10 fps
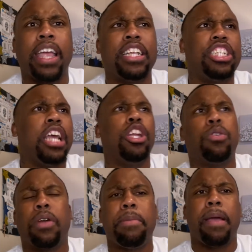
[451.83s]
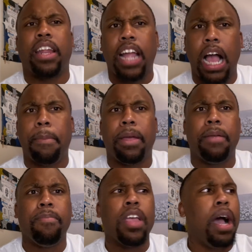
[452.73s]
And Jalen Green made a comment
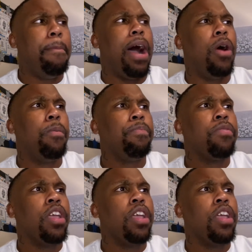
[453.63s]
about,